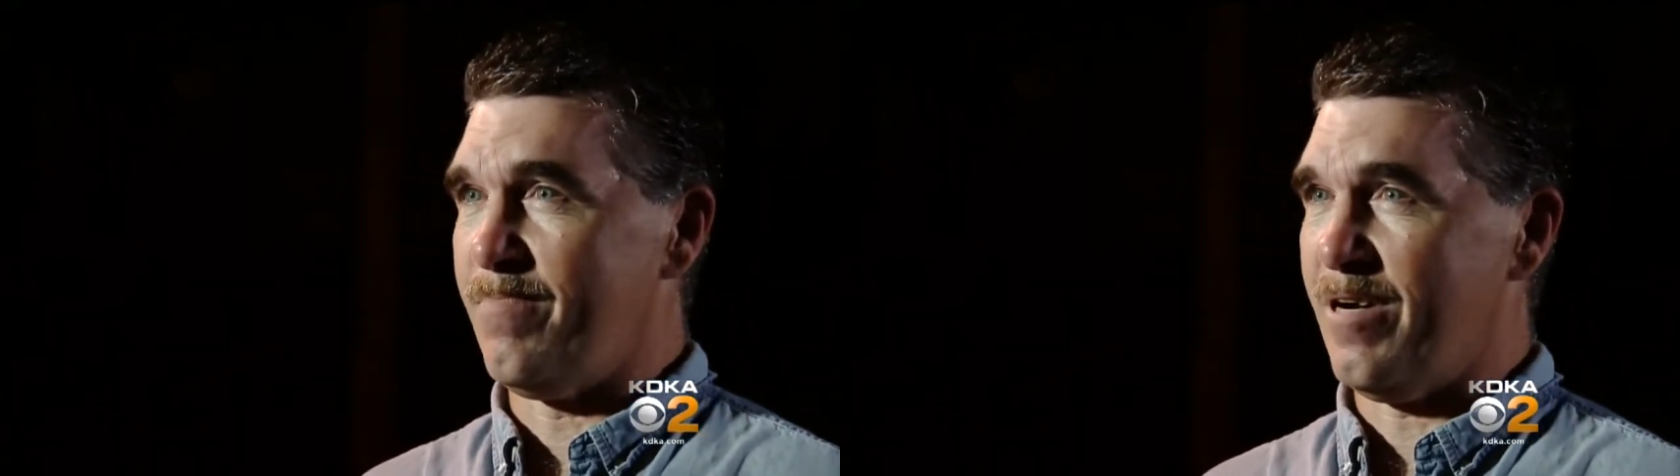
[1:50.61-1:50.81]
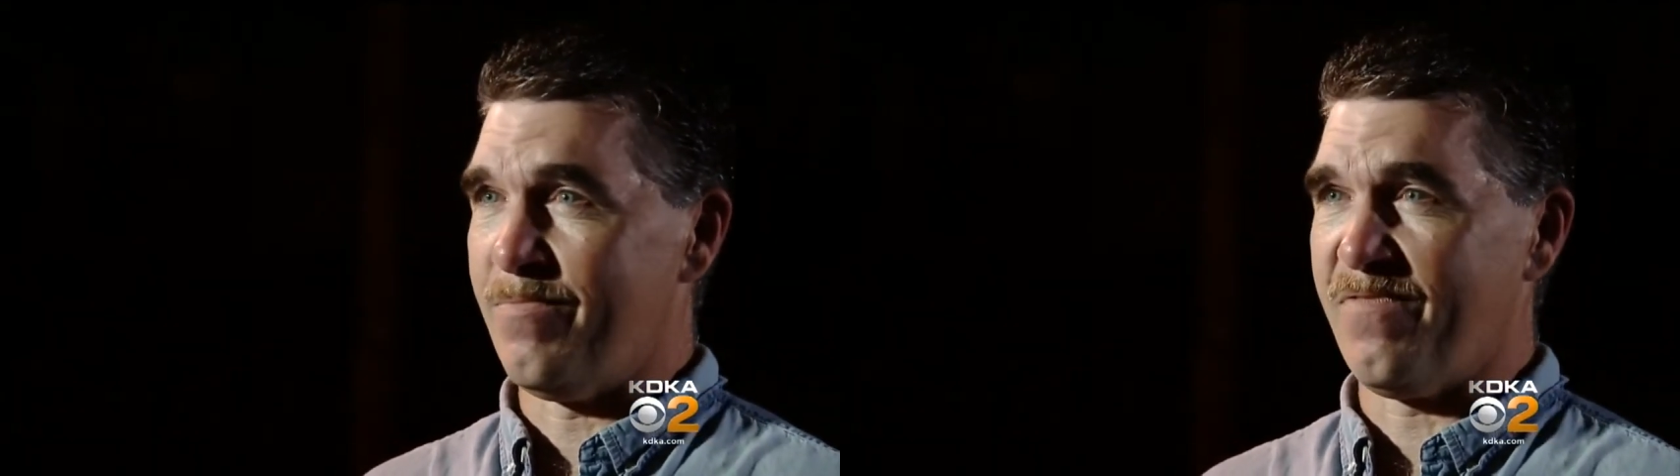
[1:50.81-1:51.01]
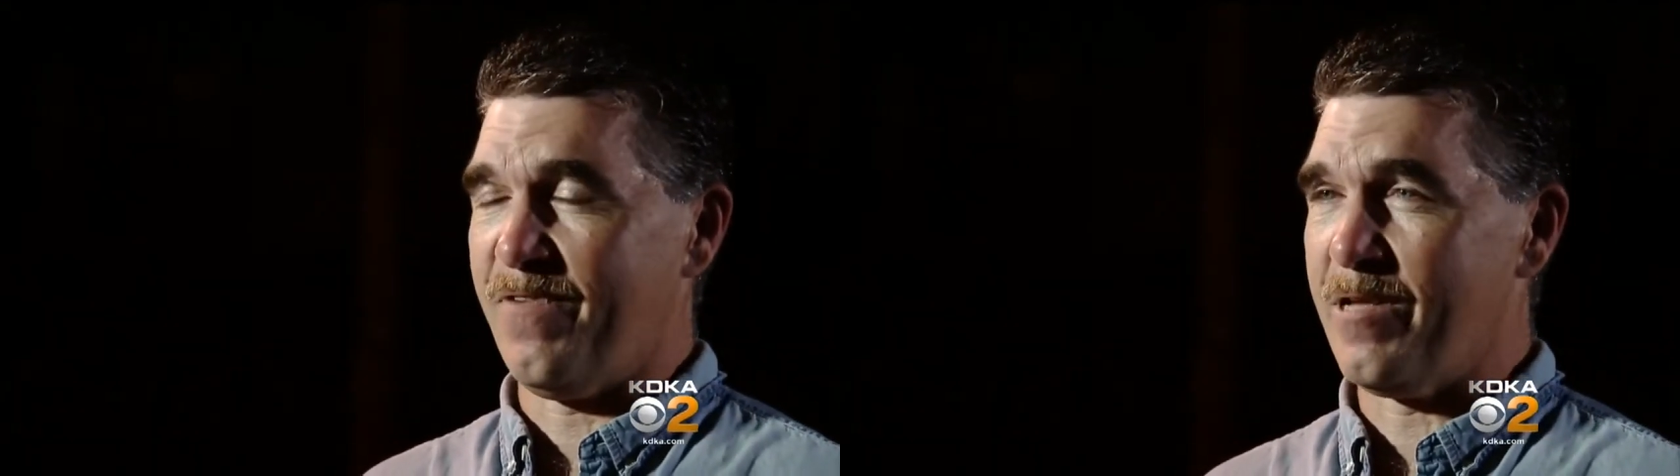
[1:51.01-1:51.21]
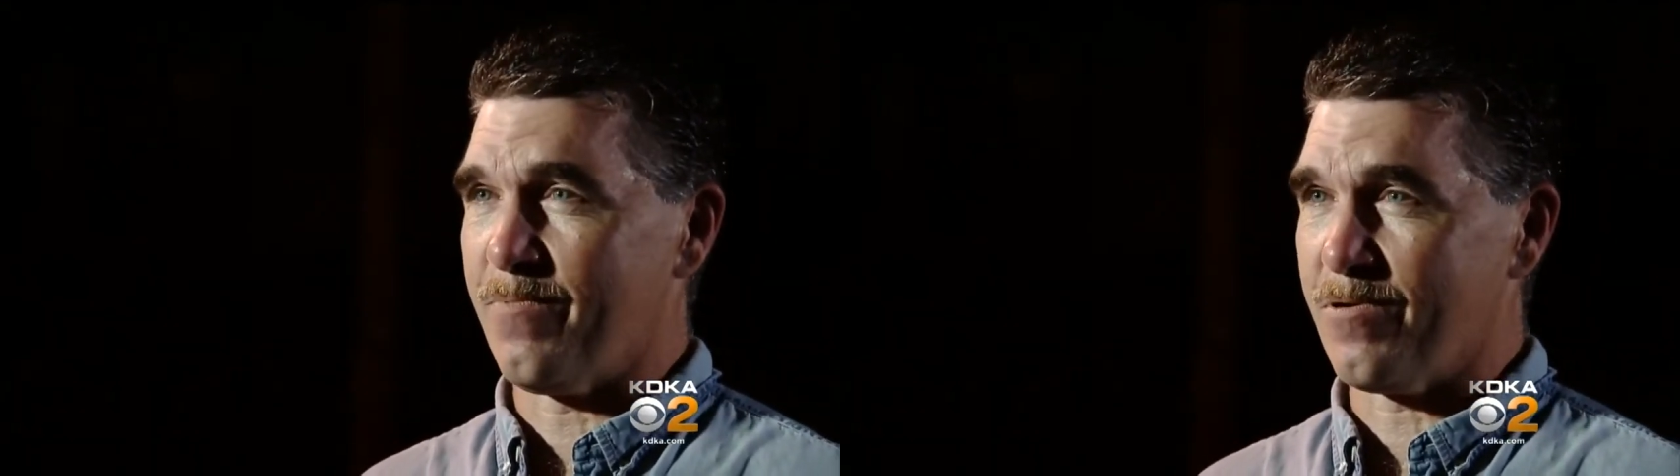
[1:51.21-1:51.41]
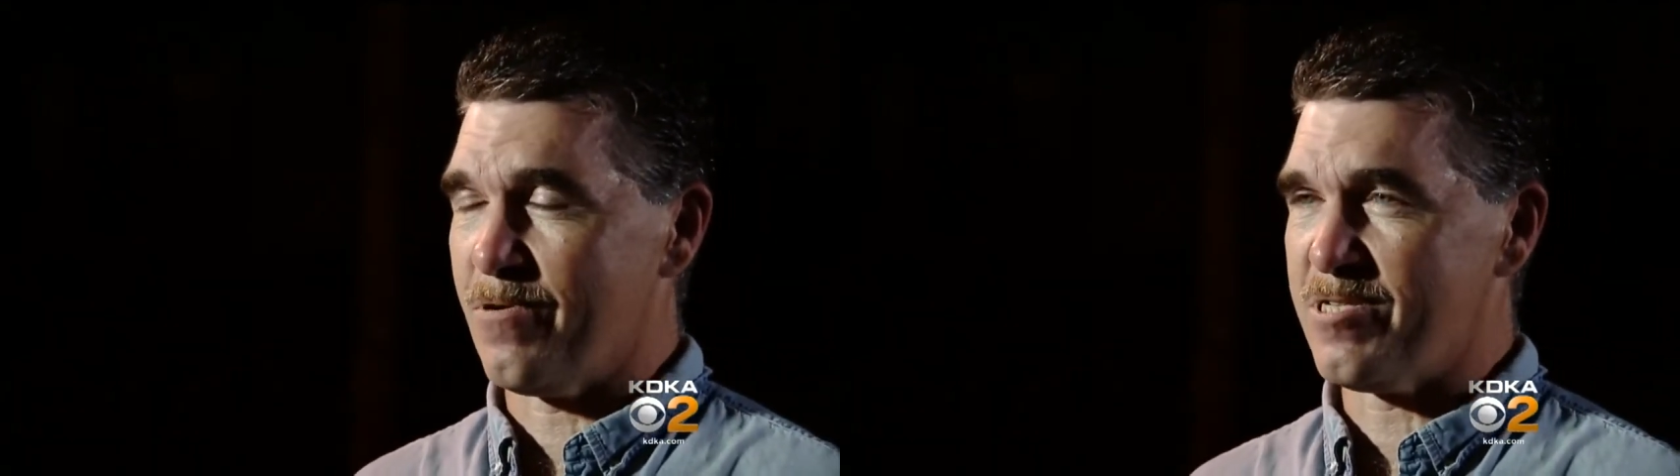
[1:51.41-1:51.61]
I'm a
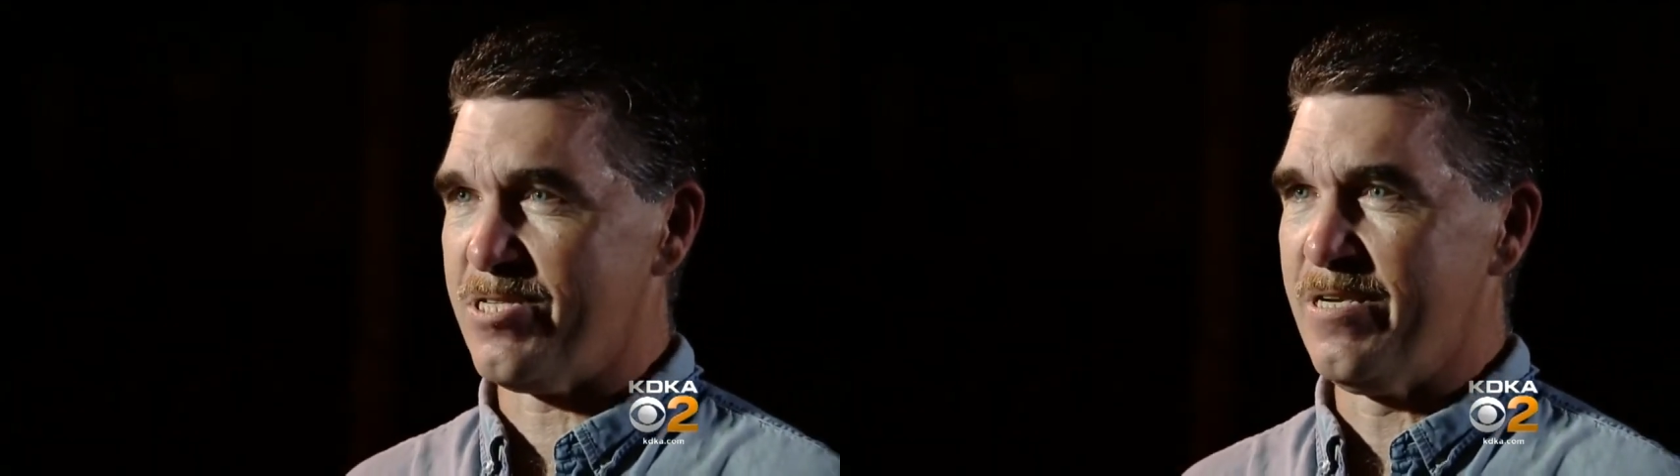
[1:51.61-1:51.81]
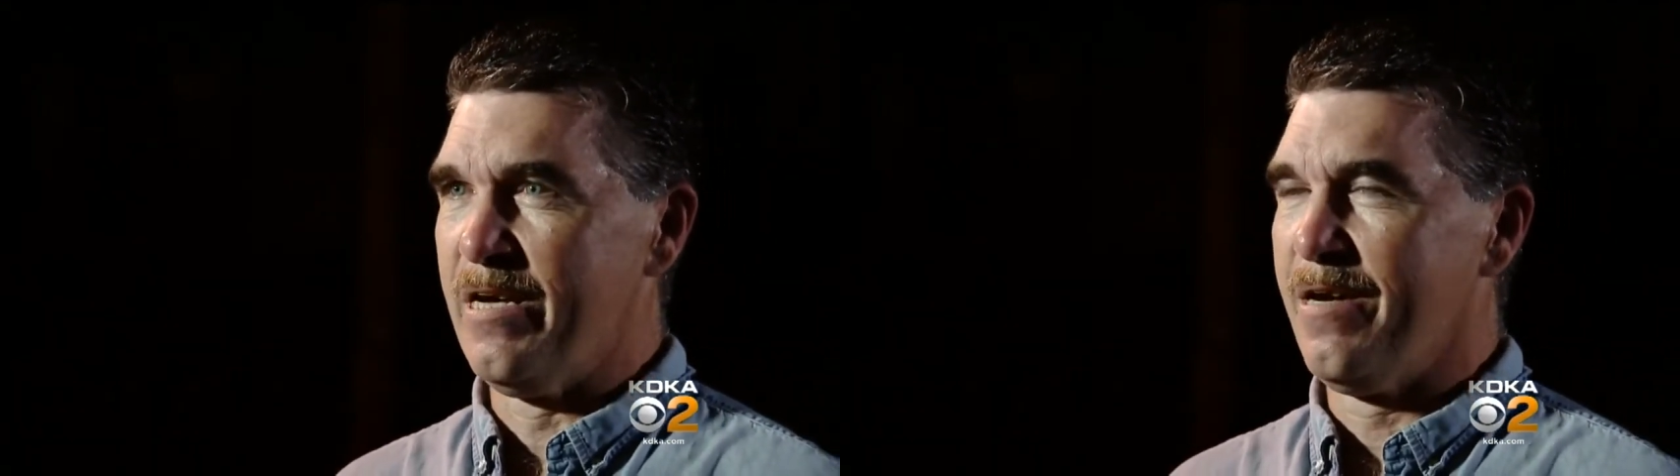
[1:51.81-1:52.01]
faithful Christian.